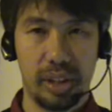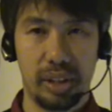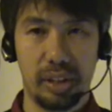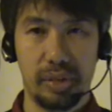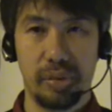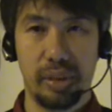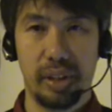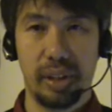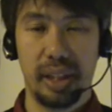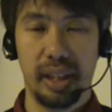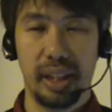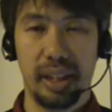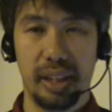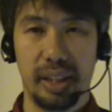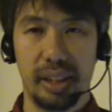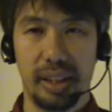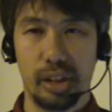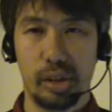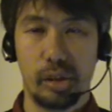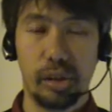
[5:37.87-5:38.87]
which is
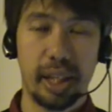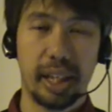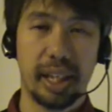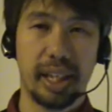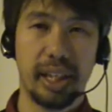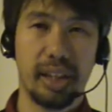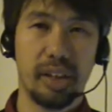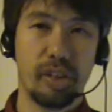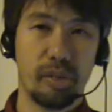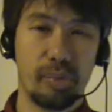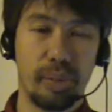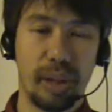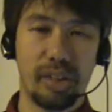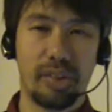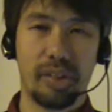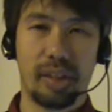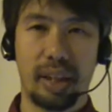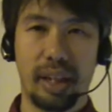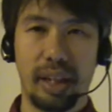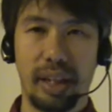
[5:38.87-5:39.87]
very tricky, is
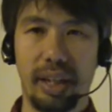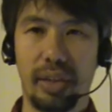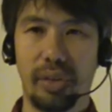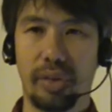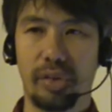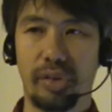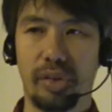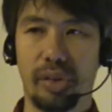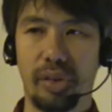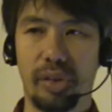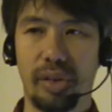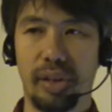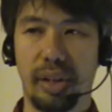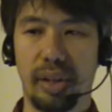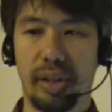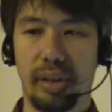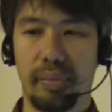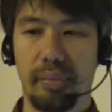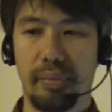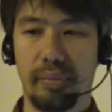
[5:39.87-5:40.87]
basically also
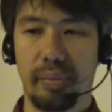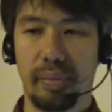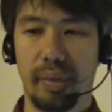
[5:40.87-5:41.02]
the,